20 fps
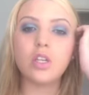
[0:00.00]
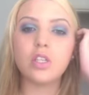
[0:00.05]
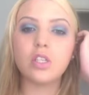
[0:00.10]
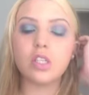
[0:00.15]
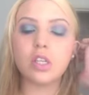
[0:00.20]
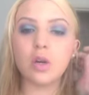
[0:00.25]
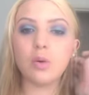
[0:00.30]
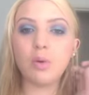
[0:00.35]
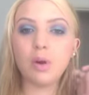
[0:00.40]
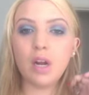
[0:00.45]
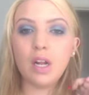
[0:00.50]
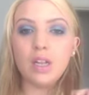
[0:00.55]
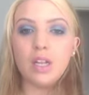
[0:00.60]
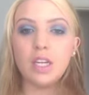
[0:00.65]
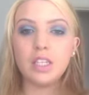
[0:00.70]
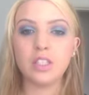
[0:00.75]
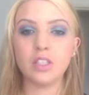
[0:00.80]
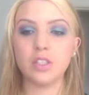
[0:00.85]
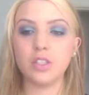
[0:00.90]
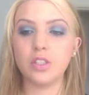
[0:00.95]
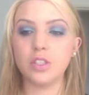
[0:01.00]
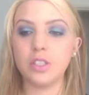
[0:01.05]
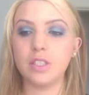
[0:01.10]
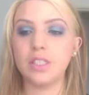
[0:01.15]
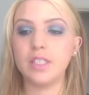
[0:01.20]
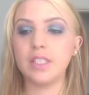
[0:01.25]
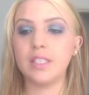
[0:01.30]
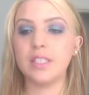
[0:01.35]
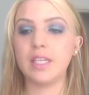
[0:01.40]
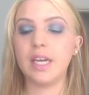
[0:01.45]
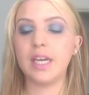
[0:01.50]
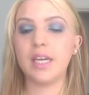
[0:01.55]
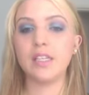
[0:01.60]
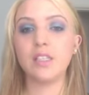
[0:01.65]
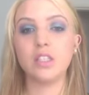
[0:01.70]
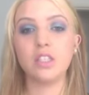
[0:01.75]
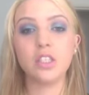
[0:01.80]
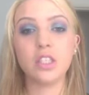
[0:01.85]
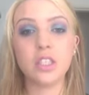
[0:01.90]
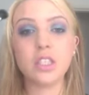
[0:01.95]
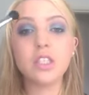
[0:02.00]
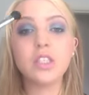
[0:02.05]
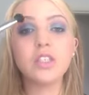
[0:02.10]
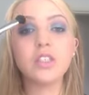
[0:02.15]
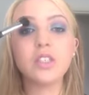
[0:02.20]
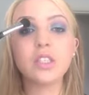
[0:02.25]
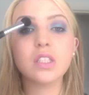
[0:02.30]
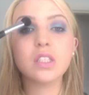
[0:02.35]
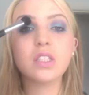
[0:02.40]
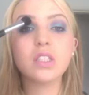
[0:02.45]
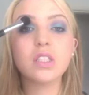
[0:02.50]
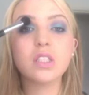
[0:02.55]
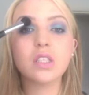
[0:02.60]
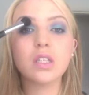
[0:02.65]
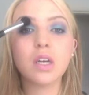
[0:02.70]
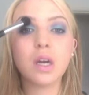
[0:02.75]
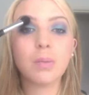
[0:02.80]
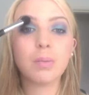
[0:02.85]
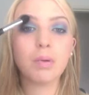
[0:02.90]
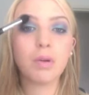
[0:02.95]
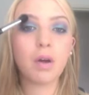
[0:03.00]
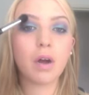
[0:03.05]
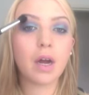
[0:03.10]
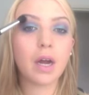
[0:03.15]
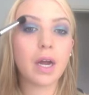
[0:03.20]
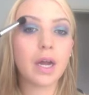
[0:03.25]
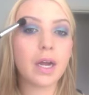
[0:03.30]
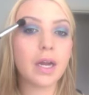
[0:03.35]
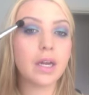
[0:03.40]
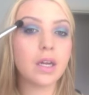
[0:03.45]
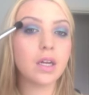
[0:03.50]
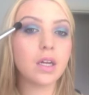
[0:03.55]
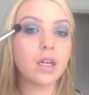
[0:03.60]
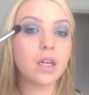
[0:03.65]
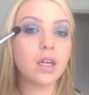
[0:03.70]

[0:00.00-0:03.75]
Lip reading: So what I like to use this as, you can use it to apply